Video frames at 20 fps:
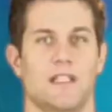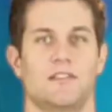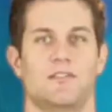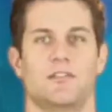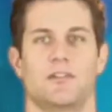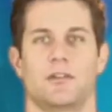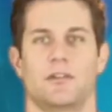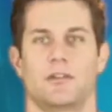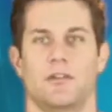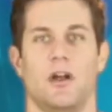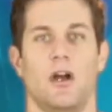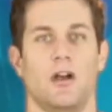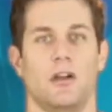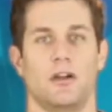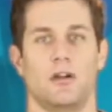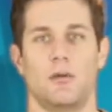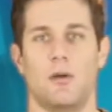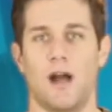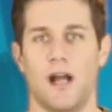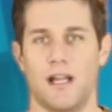means your
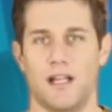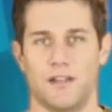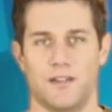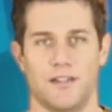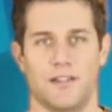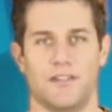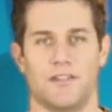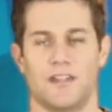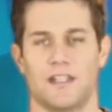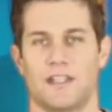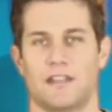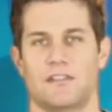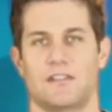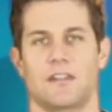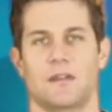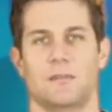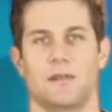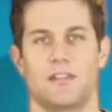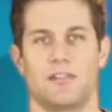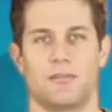ROI on this thing is
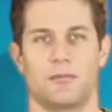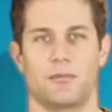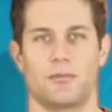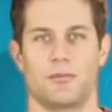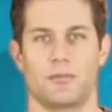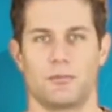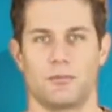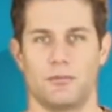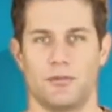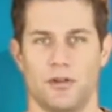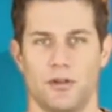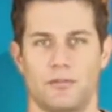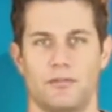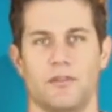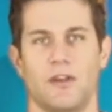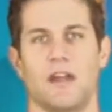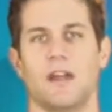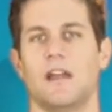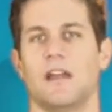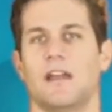going to be through the
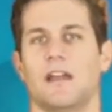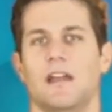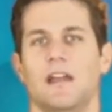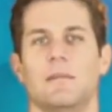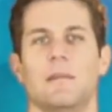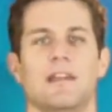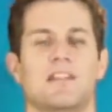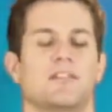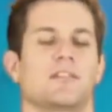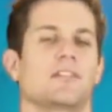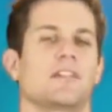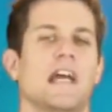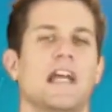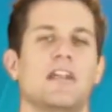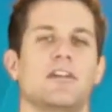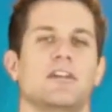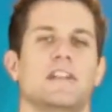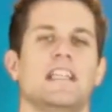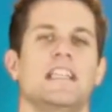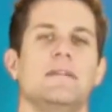roof. It makes your
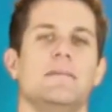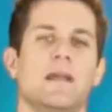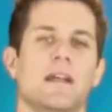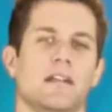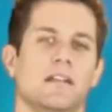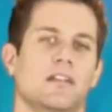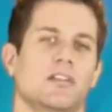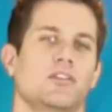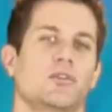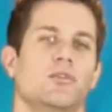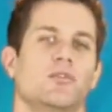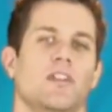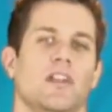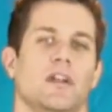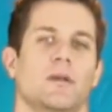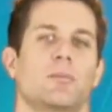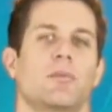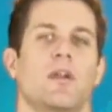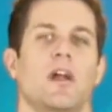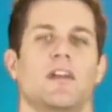entire email and
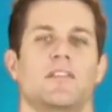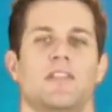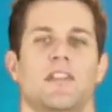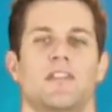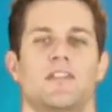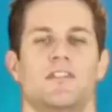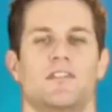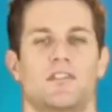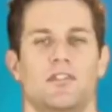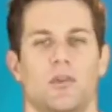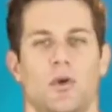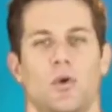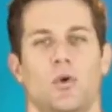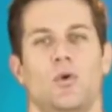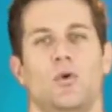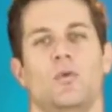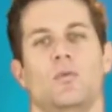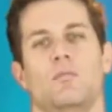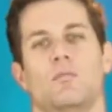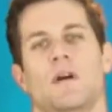newsletter process
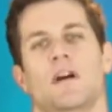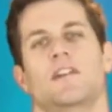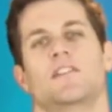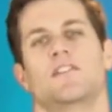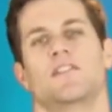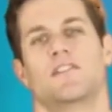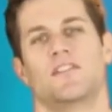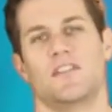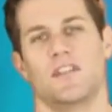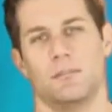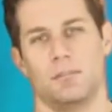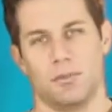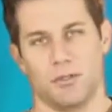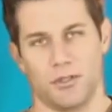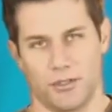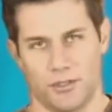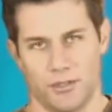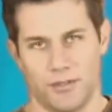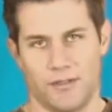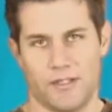so much
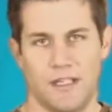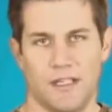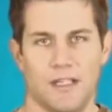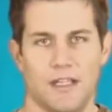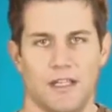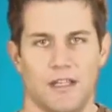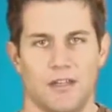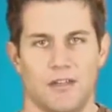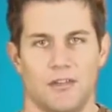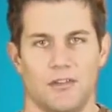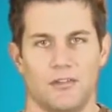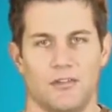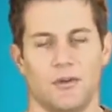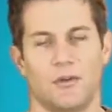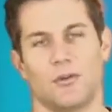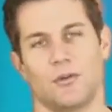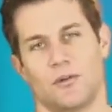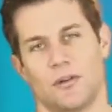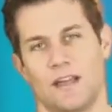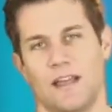simpler.
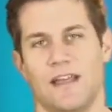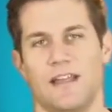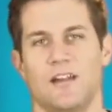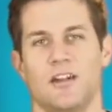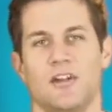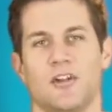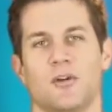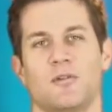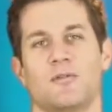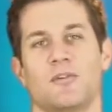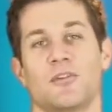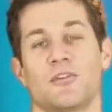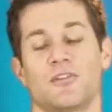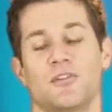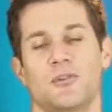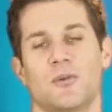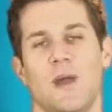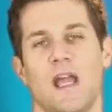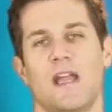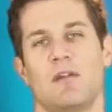So head on over
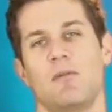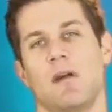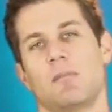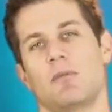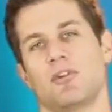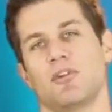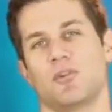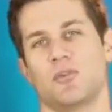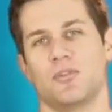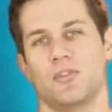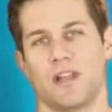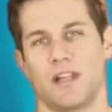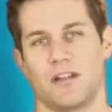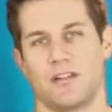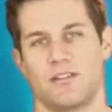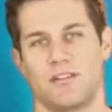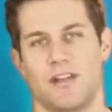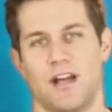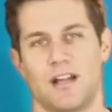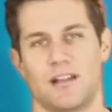to
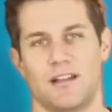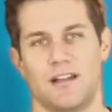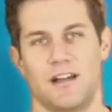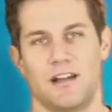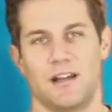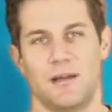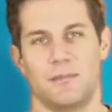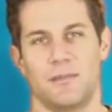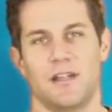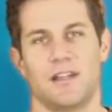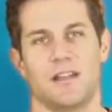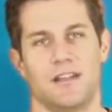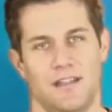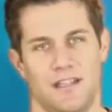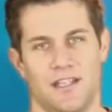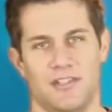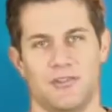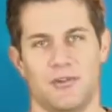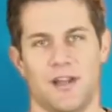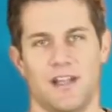awebernewsletters.com
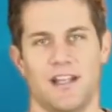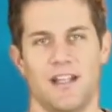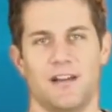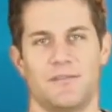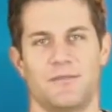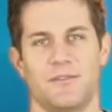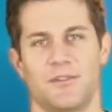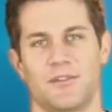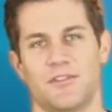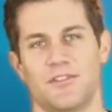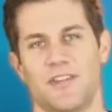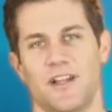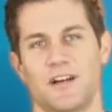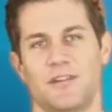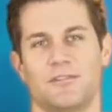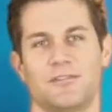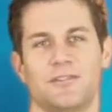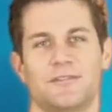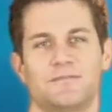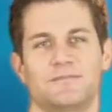and try it out for
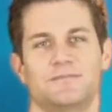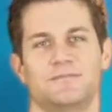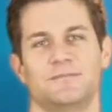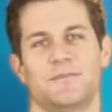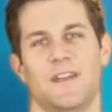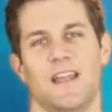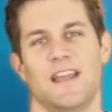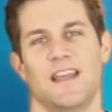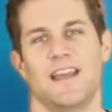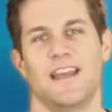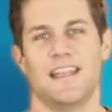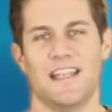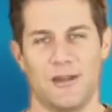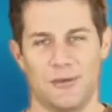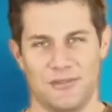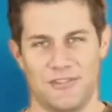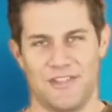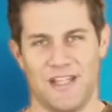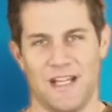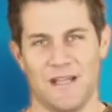yourself. And
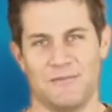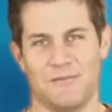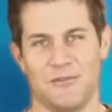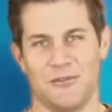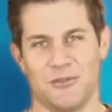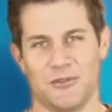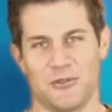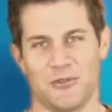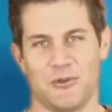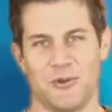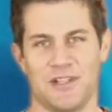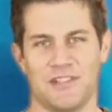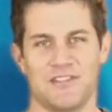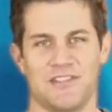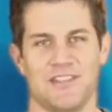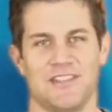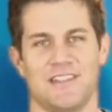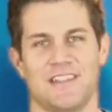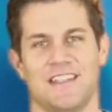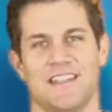now it's time for your
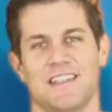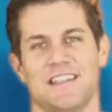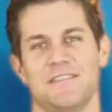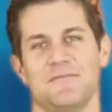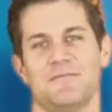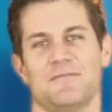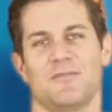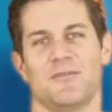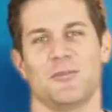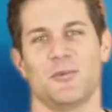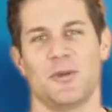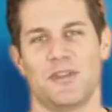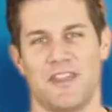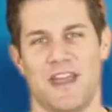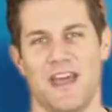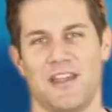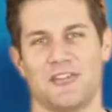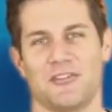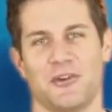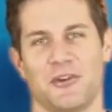questions again with
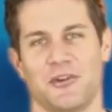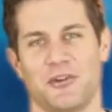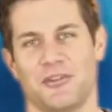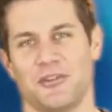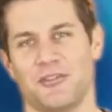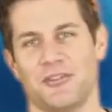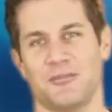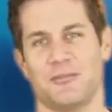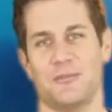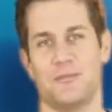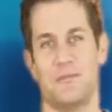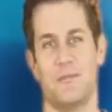Ask Curtis.